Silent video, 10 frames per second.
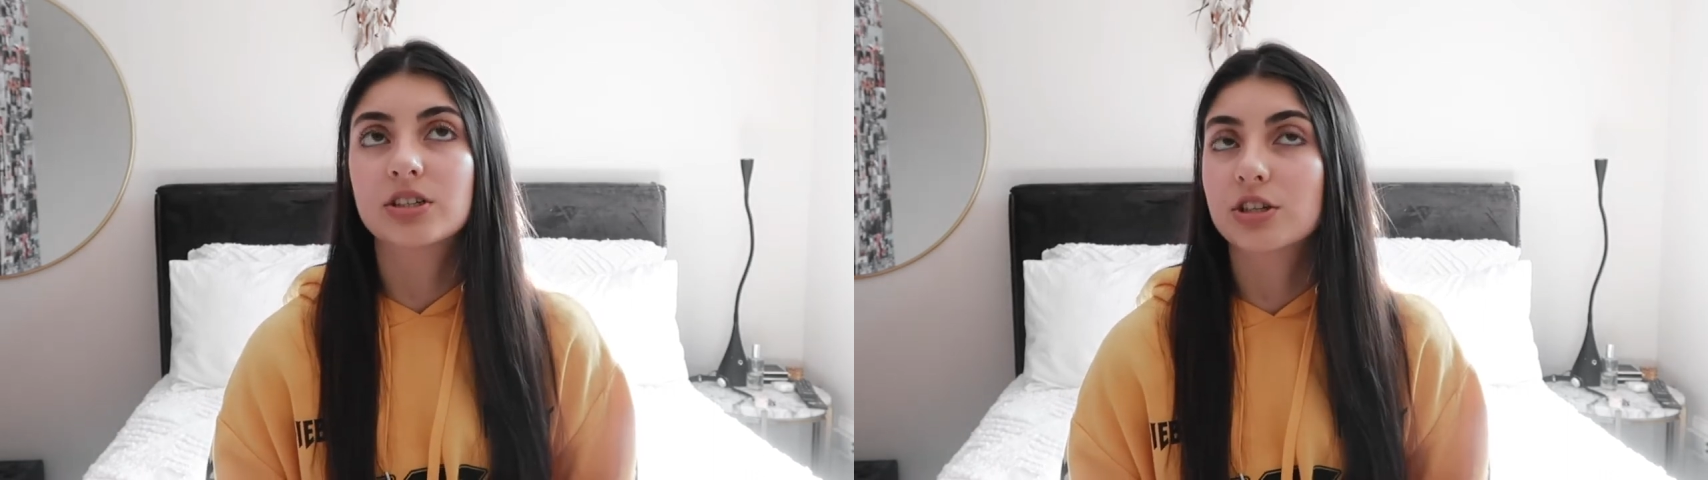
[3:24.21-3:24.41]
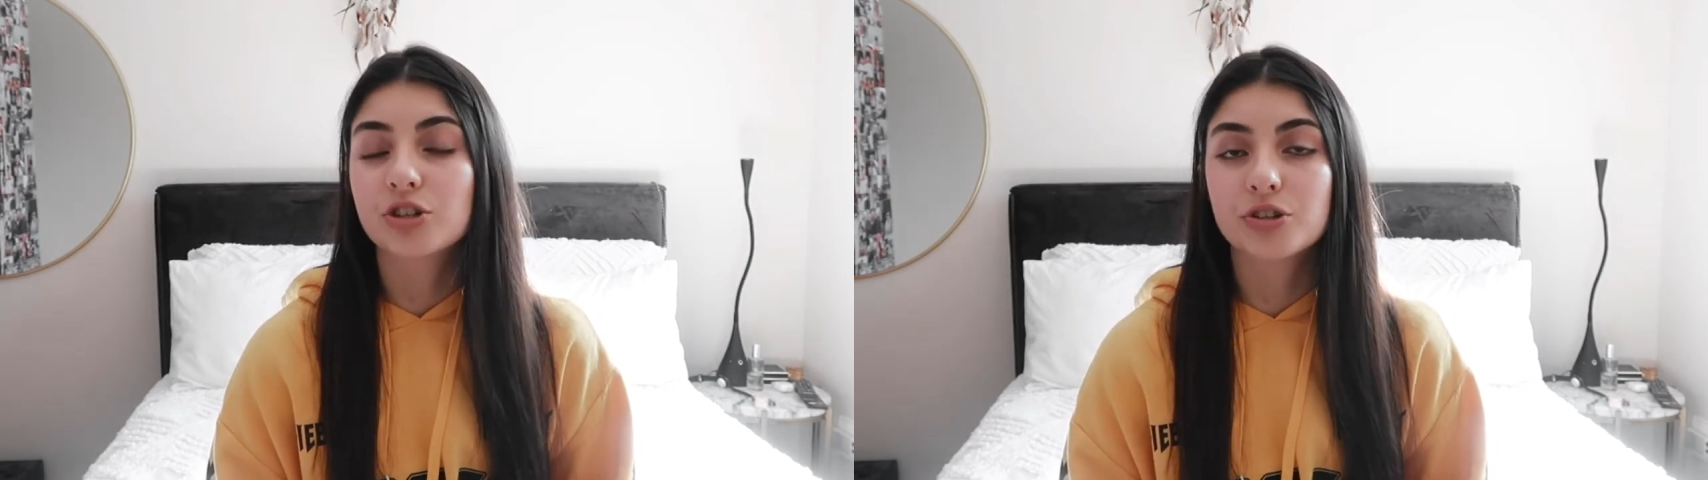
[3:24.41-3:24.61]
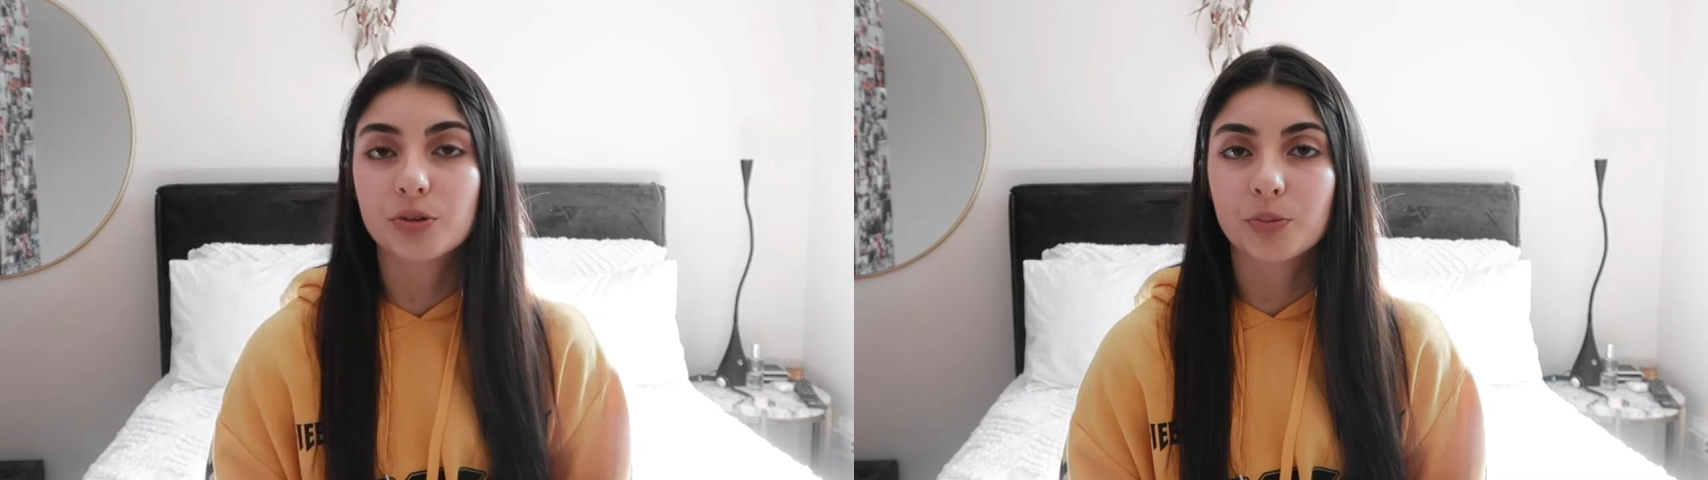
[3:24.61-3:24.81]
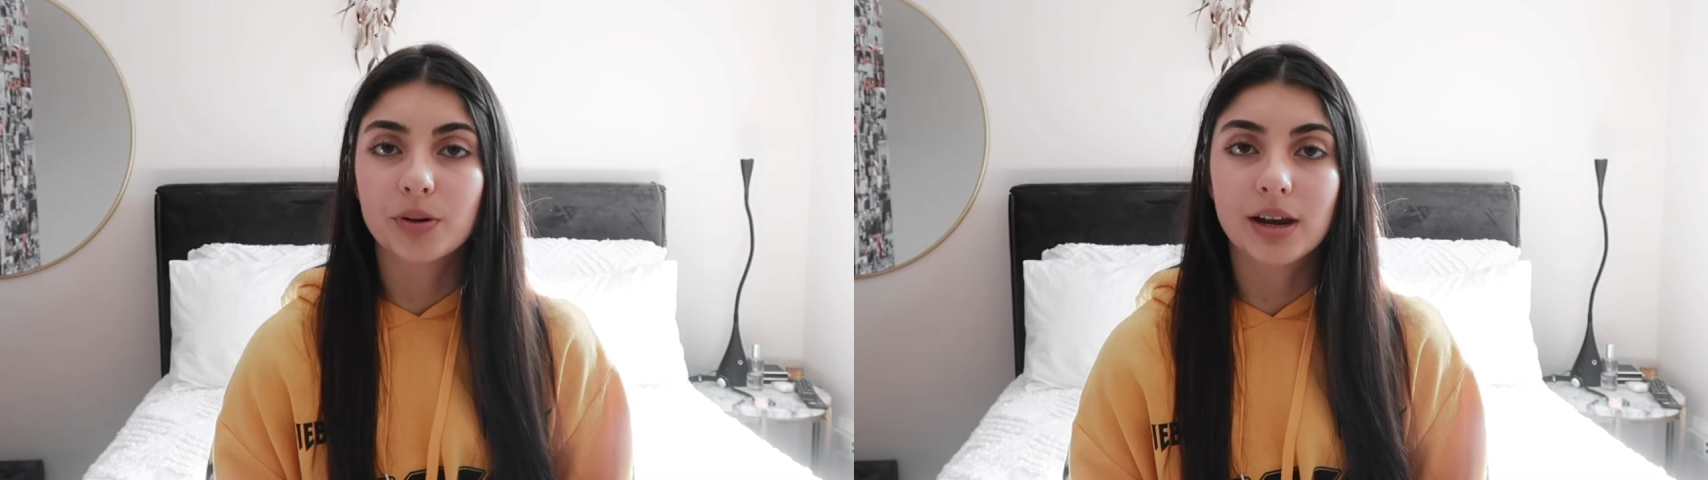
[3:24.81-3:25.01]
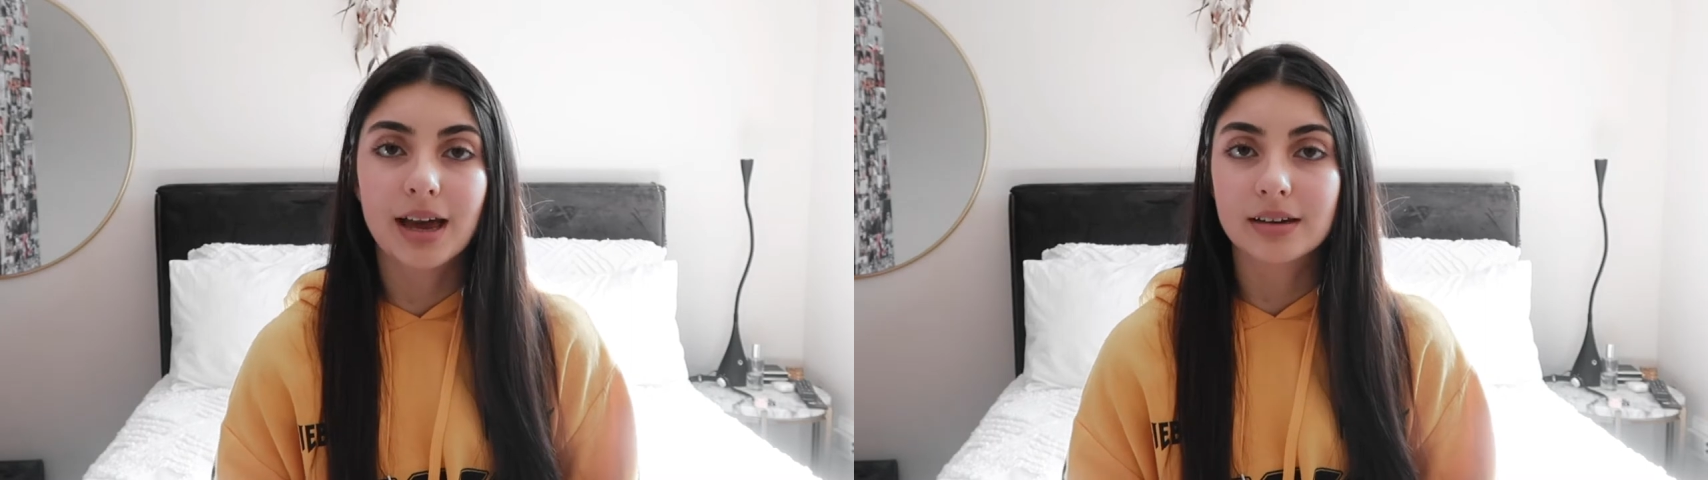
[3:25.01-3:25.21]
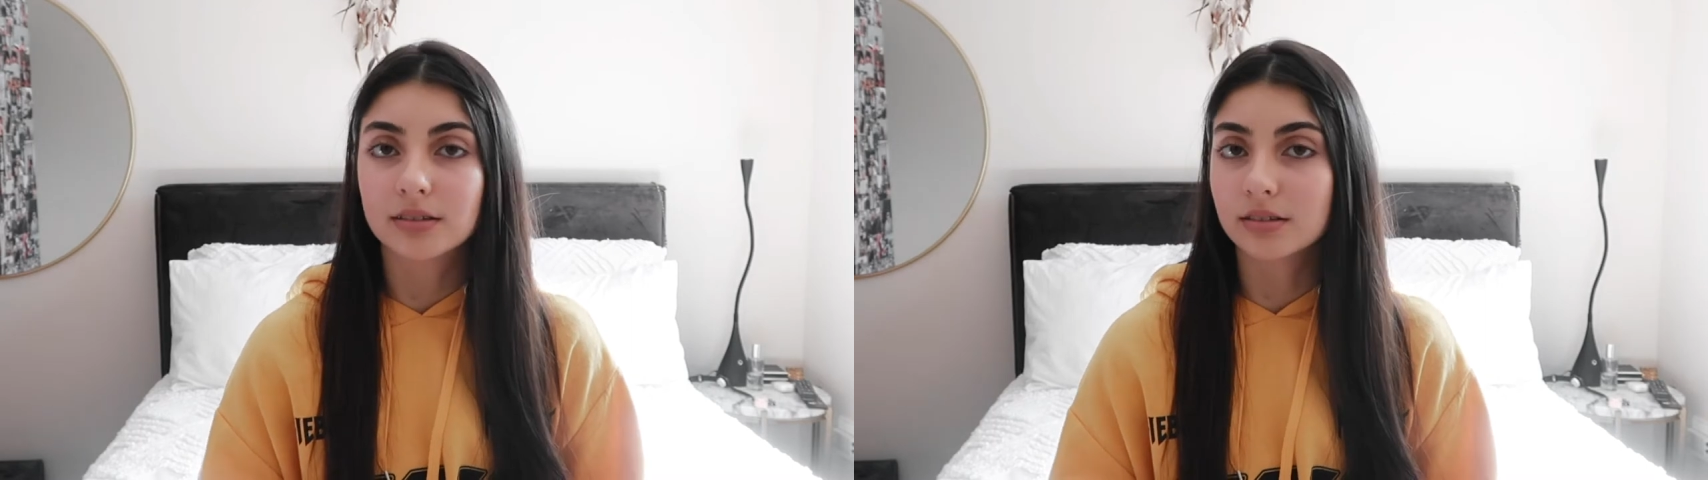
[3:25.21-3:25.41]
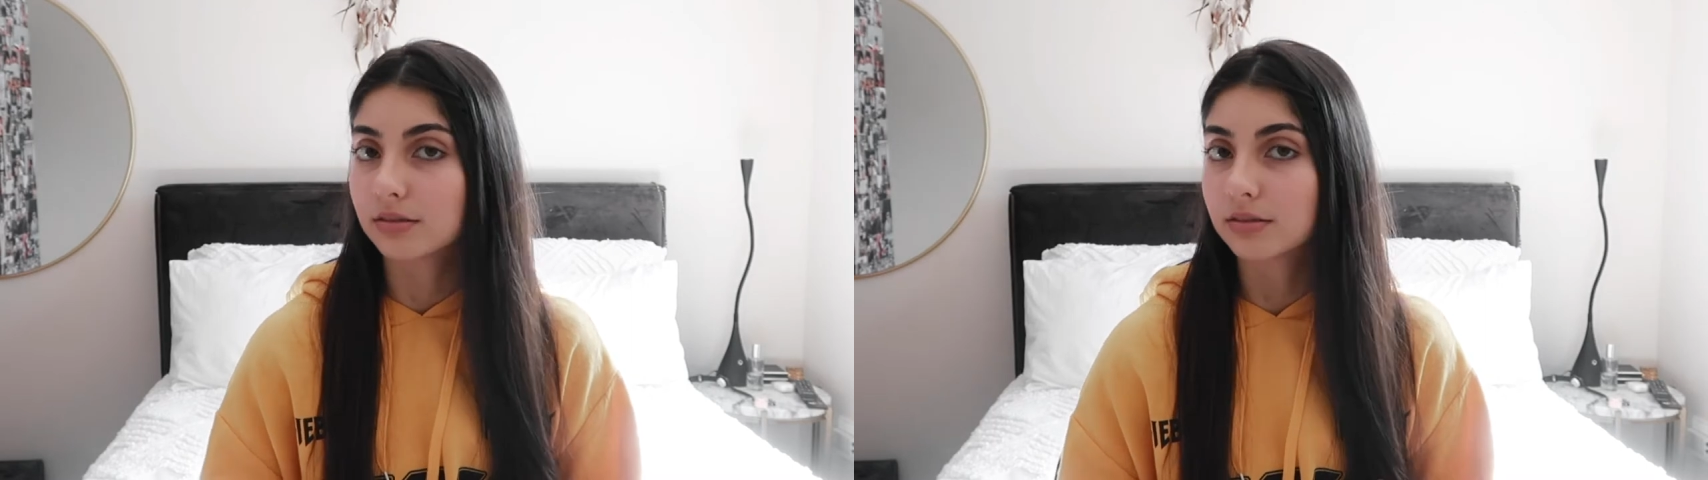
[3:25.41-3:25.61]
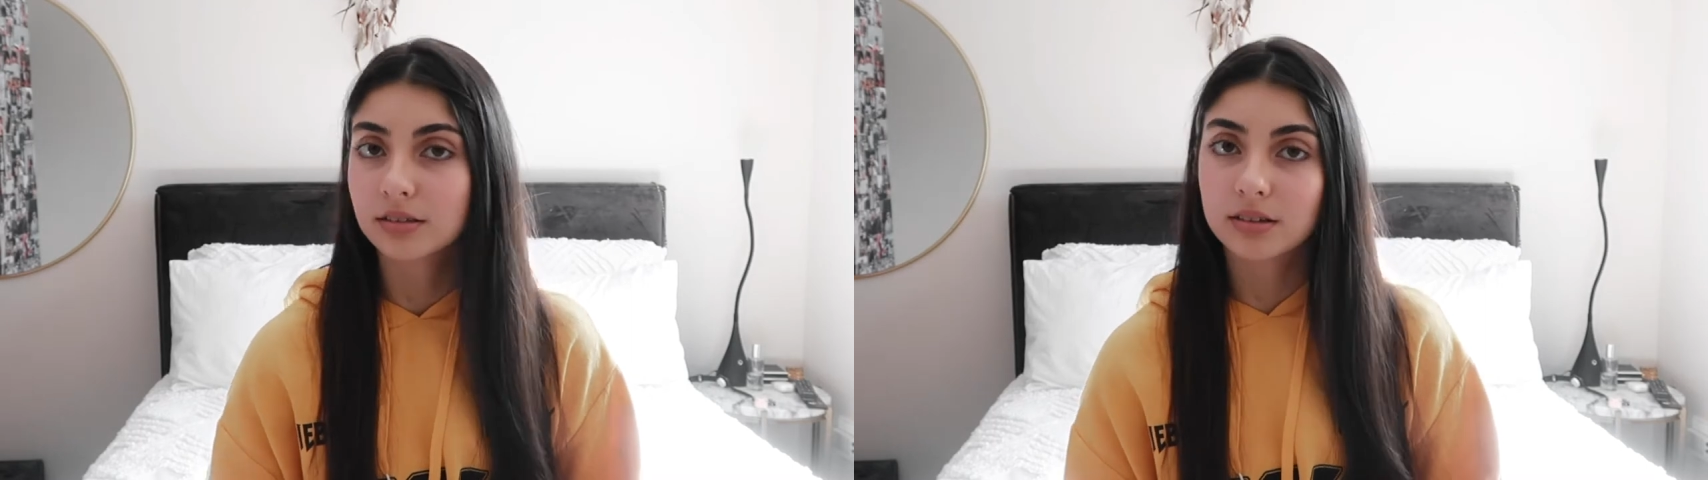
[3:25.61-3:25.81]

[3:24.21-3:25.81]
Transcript: digital planner